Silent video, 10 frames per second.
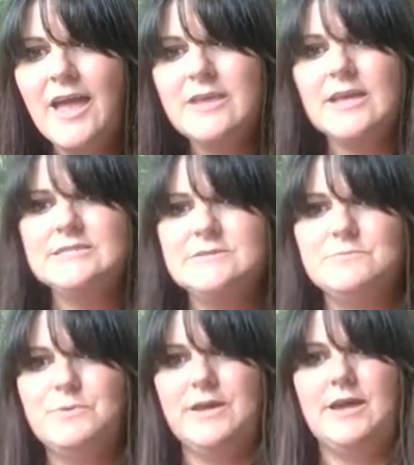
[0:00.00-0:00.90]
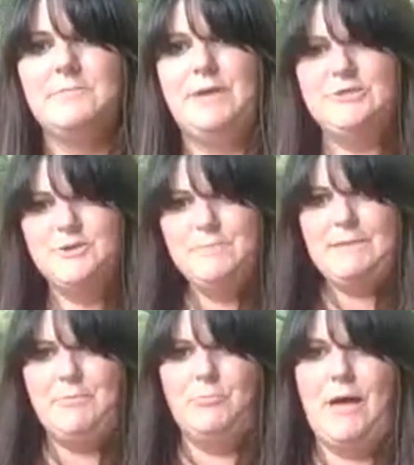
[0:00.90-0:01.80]
Yes, we got a bunch of
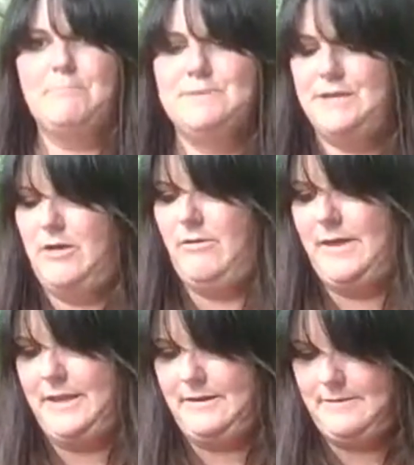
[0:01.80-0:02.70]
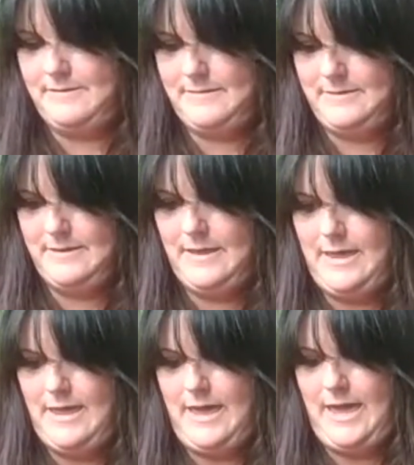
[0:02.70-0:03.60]
people popping on.
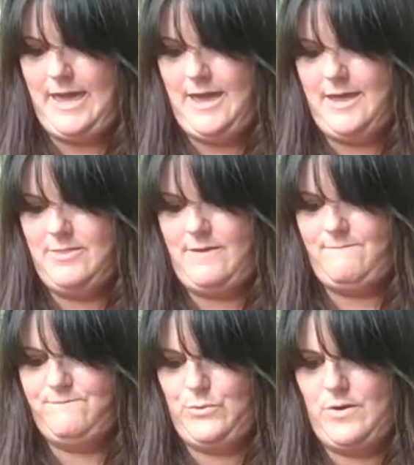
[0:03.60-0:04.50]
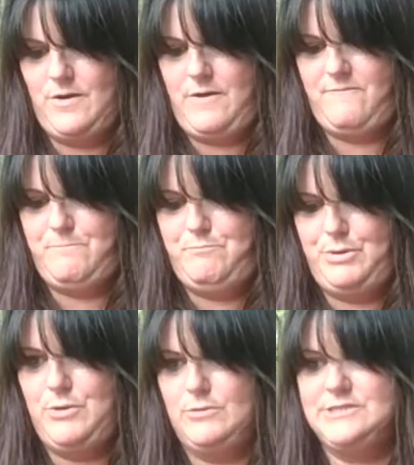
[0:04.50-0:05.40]
And the Four of
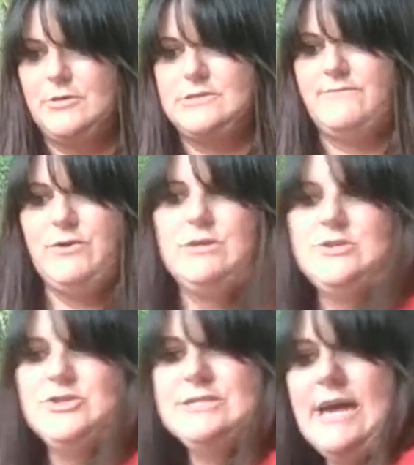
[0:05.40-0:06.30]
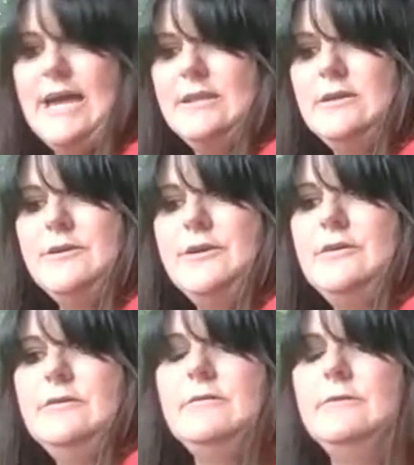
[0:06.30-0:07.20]
Boons. Those of you that just got
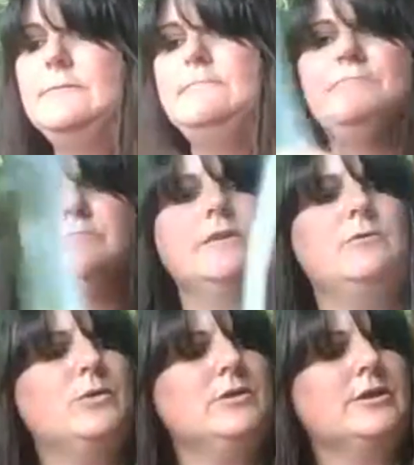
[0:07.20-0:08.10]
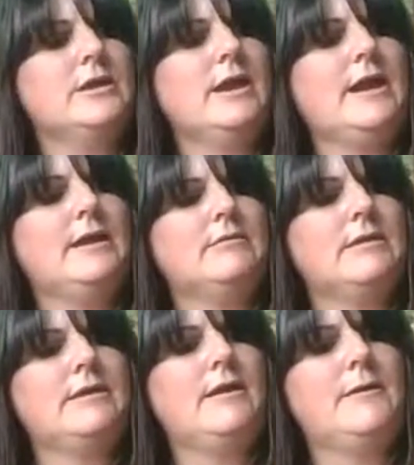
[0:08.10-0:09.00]
here, we're looking at
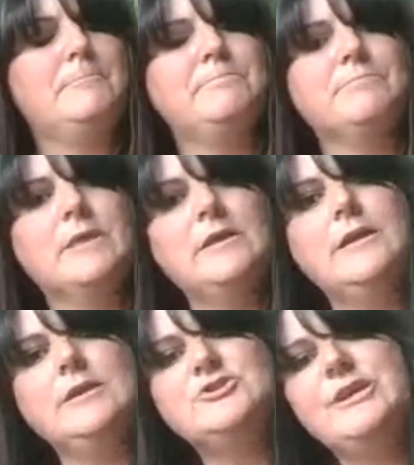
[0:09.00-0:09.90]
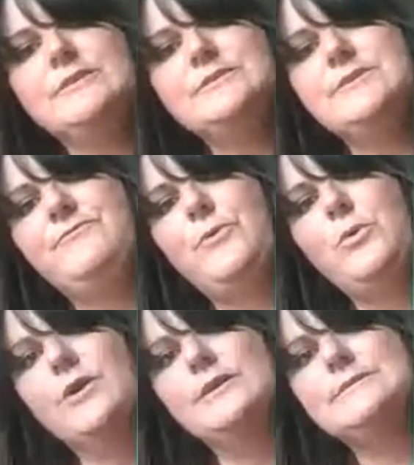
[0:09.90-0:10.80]
the Enchanted
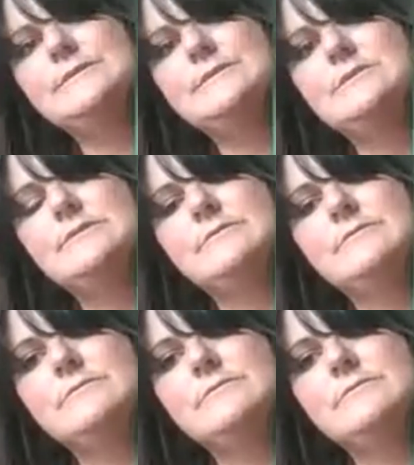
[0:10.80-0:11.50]
Forest